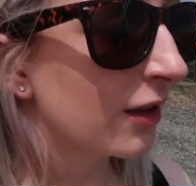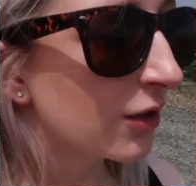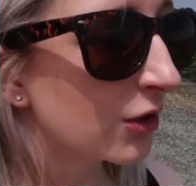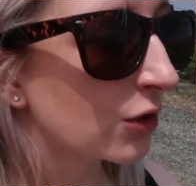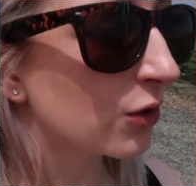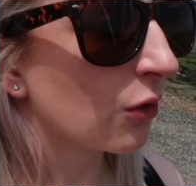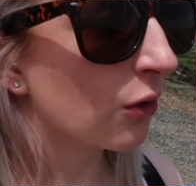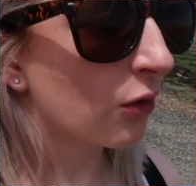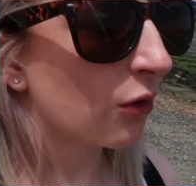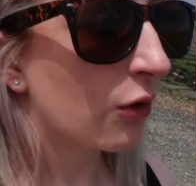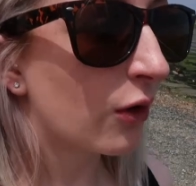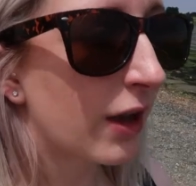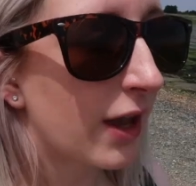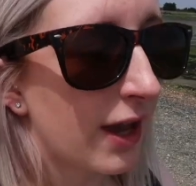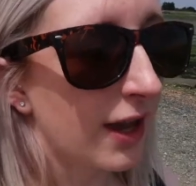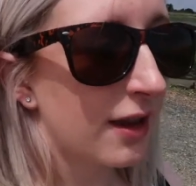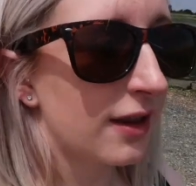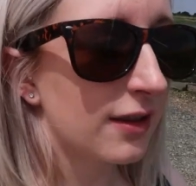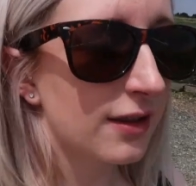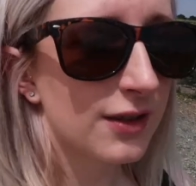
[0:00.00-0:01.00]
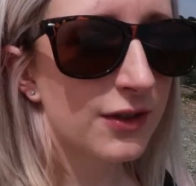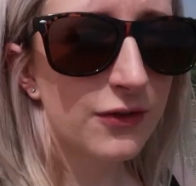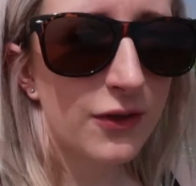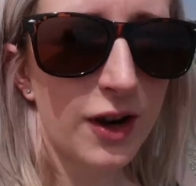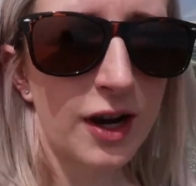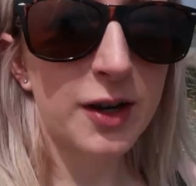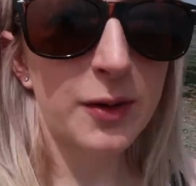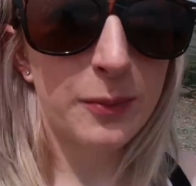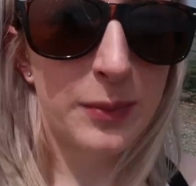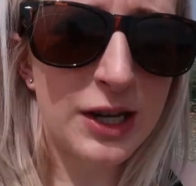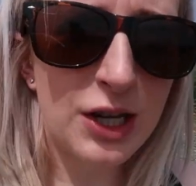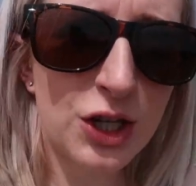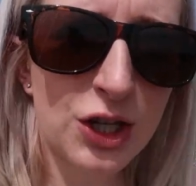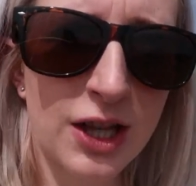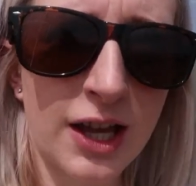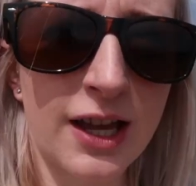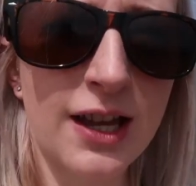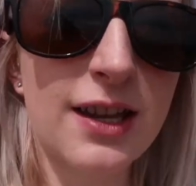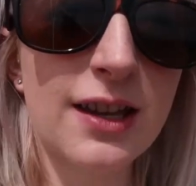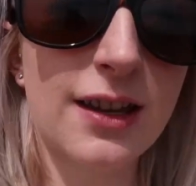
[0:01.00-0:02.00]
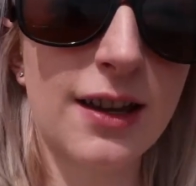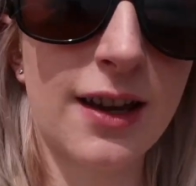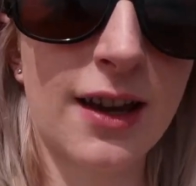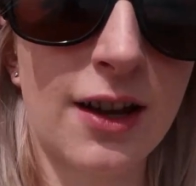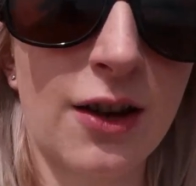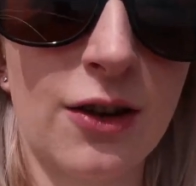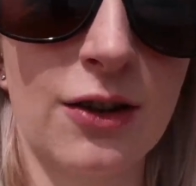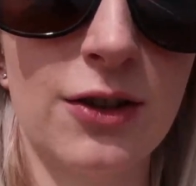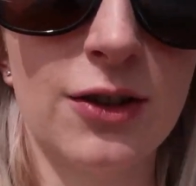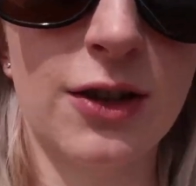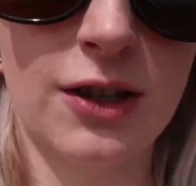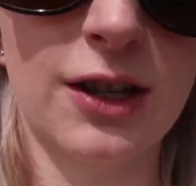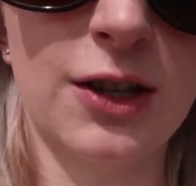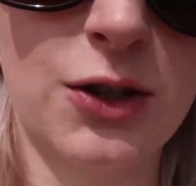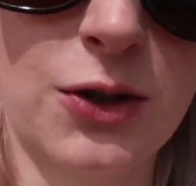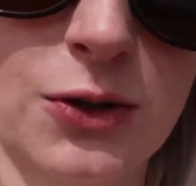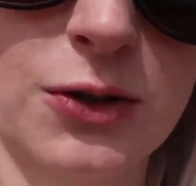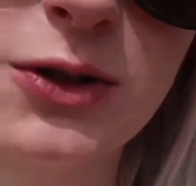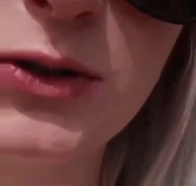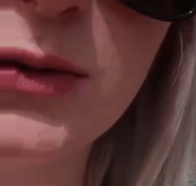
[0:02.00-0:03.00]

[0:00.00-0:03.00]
So it's very beach-like. Hang on till I show